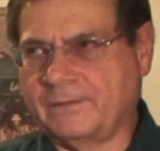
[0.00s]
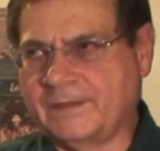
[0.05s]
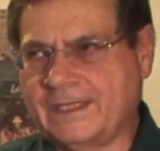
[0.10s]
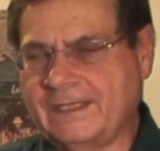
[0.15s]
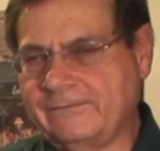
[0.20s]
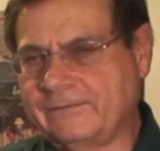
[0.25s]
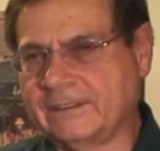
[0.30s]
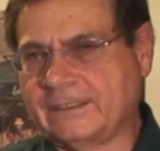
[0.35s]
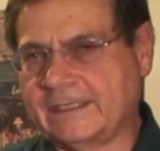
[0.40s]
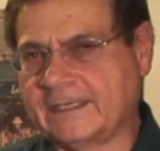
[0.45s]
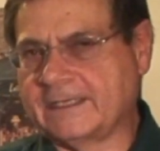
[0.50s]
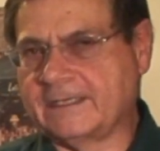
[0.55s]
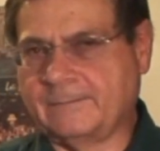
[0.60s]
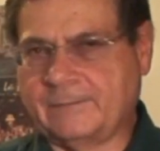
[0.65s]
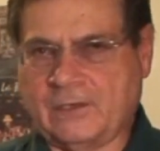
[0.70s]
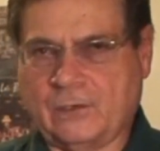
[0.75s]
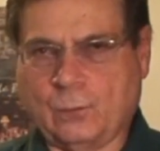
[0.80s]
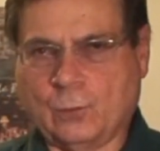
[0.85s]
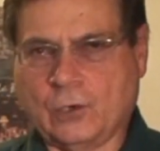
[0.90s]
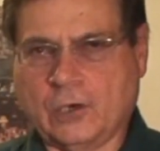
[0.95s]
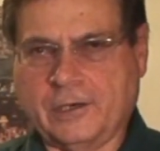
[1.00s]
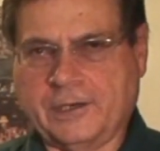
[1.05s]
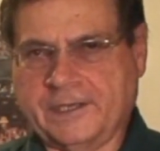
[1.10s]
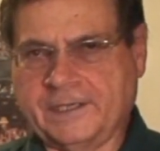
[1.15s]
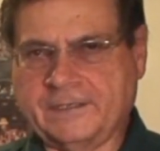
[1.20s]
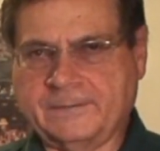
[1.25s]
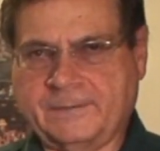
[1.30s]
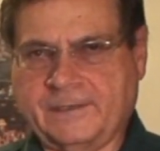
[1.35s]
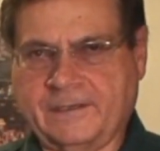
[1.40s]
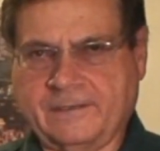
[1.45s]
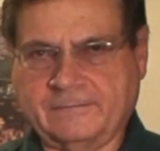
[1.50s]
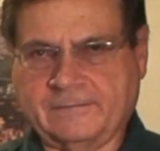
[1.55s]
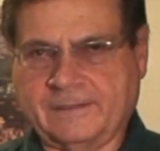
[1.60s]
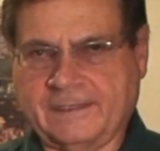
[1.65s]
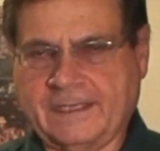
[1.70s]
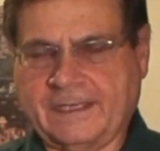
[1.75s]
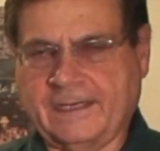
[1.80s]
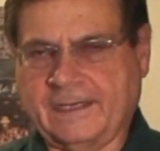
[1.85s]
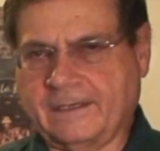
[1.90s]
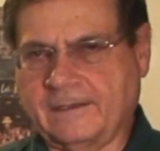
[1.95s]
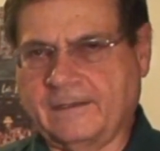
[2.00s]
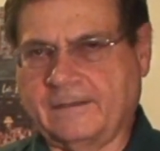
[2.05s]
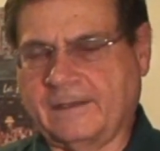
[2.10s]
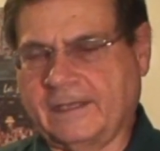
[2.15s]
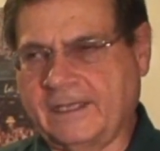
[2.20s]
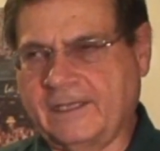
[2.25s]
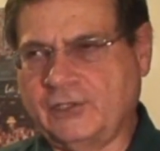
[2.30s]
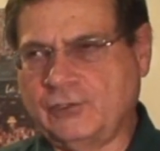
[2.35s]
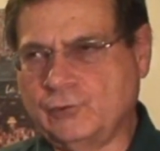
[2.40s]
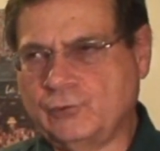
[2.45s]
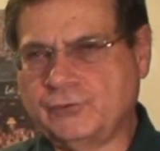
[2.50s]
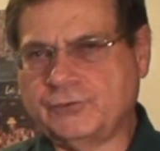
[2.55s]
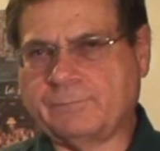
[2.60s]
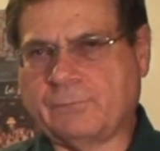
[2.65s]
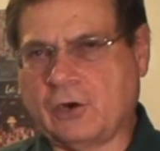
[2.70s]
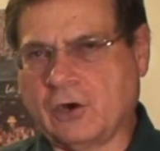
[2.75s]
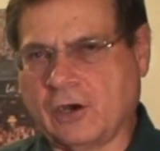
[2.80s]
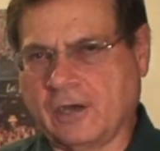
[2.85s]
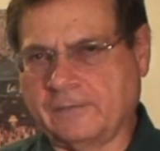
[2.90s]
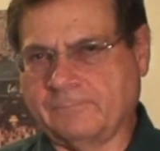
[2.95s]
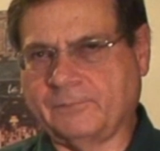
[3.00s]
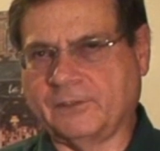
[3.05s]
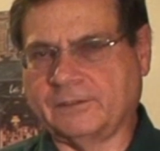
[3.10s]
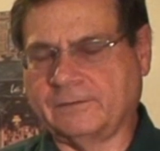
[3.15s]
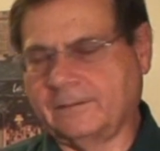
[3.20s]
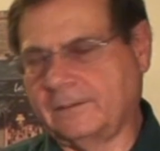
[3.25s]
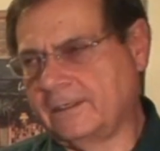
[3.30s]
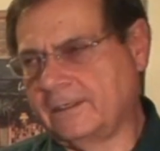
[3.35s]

even think about worrying about getting a used part, but